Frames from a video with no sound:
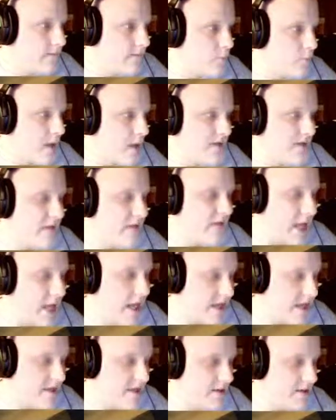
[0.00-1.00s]
We have
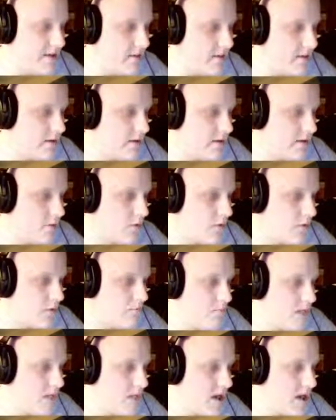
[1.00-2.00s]
8, so we
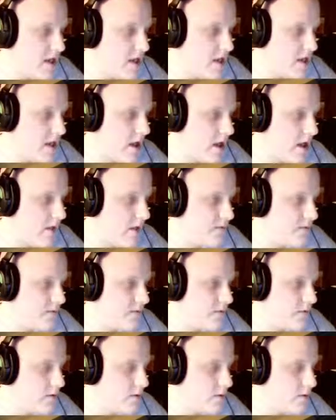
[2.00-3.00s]
may have to
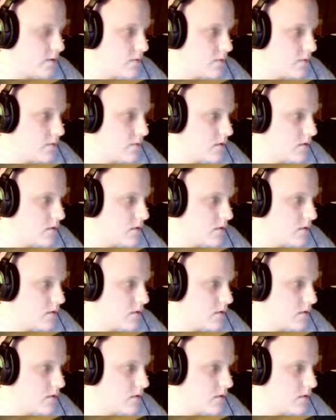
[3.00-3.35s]
do...